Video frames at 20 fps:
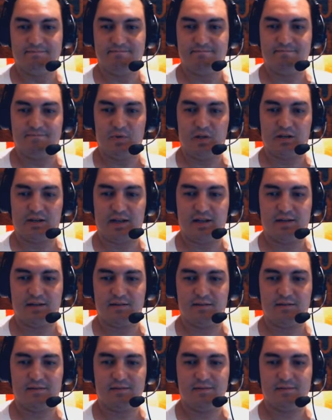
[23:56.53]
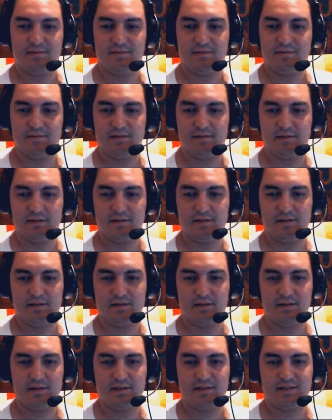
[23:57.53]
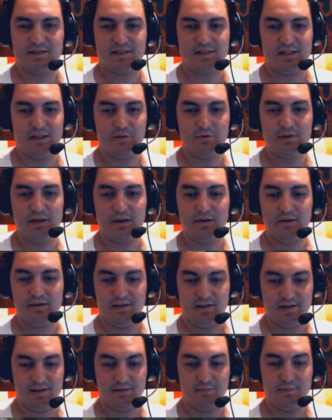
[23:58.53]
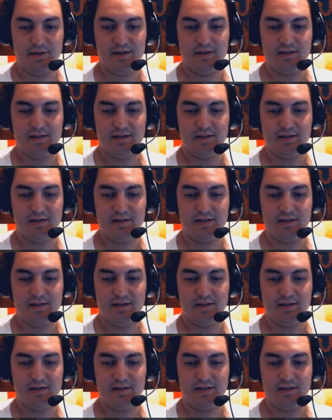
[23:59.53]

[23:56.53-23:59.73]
Okay. Let's slow down a little bit.